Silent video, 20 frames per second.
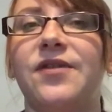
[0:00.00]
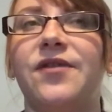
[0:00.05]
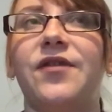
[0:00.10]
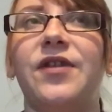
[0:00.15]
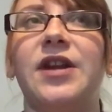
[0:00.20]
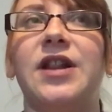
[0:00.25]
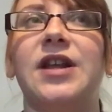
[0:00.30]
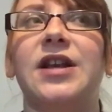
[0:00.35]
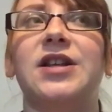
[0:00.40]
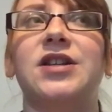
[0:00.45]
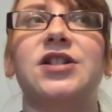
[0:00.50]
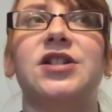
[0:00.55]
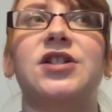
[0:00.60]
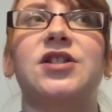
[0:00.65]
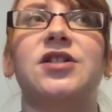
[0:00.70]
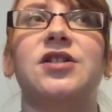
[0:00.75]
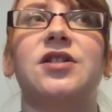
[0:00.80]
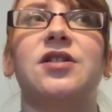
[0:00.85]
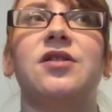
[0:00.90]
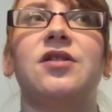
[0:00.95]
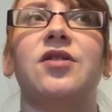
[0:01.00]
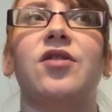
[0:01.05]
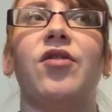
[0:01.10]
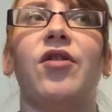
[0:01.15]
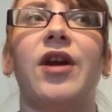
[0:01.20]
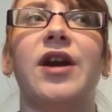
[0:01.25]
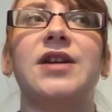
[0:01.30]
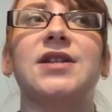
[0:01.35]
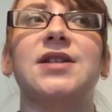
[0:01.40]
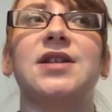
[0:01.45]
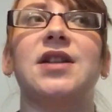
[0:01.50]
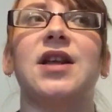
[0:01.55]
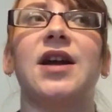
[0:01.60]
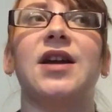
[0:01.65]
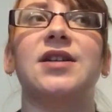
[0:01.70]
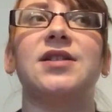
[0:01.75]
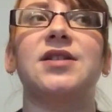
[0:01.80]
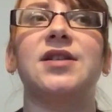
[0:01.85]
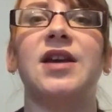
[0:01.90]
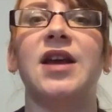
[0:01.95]
The feeling is just crazy. Like
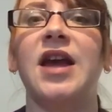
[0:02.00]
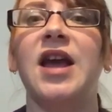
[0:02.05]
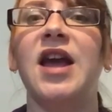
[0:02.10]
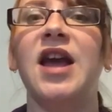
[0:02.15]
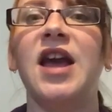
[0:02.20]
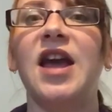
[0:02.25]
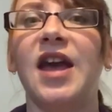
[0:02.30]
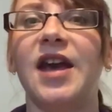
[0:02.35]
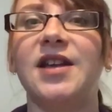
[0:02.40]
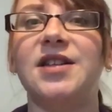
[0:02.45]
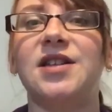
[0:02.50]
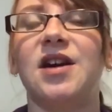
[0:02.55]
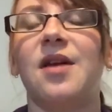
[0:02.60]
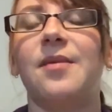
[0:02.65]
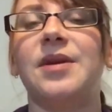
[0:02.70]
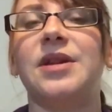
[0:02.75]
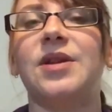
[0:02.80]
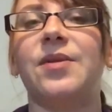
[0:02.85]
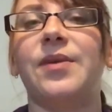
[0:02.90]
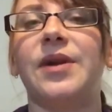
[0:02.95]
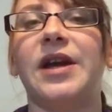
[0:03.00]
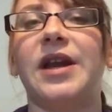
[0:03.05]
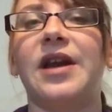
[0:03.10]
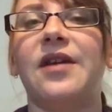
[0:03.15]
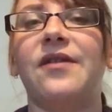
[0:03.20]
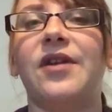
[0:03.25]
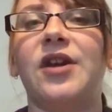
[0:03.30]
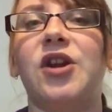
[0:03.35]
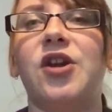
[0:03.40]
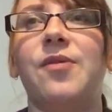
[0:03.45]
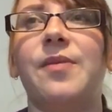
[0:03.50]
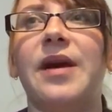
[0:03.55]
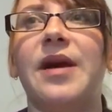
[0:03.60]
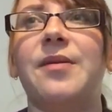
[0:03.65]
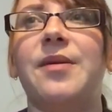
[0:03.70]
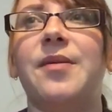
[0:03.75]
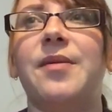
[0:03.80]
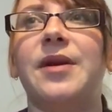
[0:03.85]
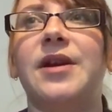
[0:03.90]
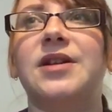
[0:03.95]
it's excitement that we're gonna have our new
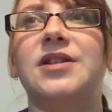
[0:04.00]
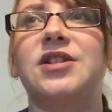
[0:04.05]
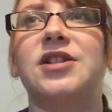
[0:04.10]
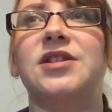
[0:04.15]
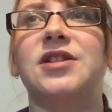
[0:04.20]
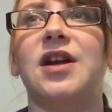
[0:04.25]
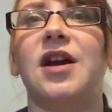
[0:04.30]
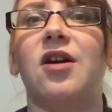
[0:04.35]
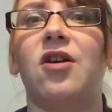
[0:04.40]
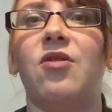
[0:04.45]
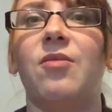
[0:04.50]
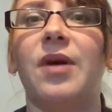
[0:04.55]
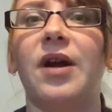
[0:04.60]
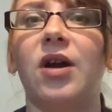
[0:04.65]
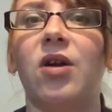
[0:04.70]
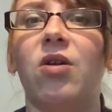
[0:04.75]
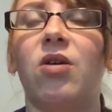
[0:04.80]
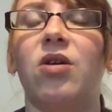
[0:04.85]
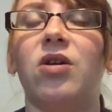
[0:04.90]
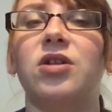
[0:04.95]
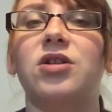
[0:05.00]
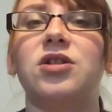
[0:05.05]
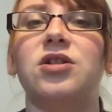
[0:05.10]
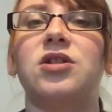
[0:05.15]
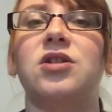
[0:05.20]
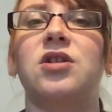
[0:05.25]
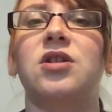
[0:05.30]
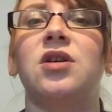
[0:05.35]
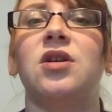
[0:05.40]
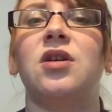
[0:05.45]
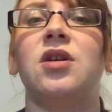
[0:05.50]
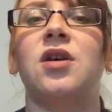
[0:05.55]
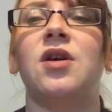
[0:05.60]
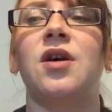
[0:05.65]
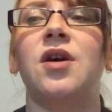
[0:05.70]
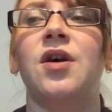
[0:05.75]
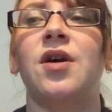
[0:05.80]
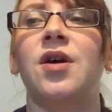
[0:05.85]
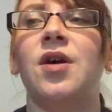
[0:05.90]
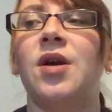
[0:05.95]
baby, but it's just like, oh my gosh,
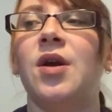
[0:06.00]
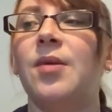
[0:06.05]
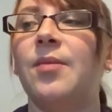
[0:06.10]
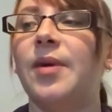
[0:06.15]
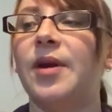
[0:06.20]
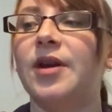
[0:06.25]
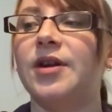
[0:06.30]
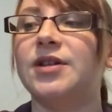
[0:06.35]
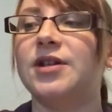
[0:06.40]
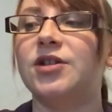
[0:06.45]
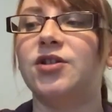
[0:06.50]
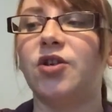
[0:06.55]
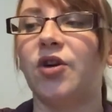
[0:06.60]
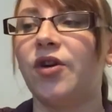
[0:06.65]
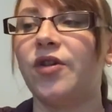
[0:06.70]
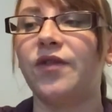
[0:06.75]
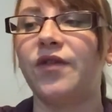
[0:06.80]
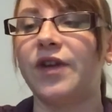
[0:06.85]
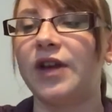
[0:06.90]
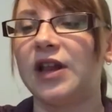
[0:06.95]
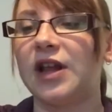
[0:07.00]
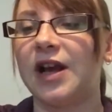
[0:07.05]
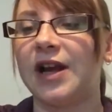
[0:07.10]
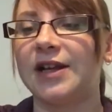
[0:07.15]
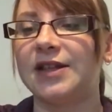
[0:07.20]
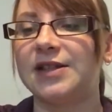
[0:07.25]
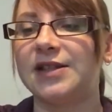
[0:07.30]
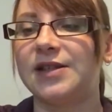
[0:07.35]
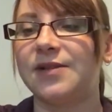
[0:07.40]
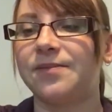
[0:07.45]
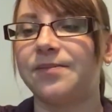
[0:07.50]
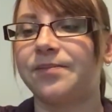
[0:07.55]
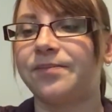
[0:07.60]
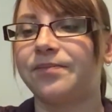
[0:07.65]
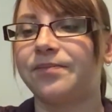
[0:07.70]
because I don't feel like it's,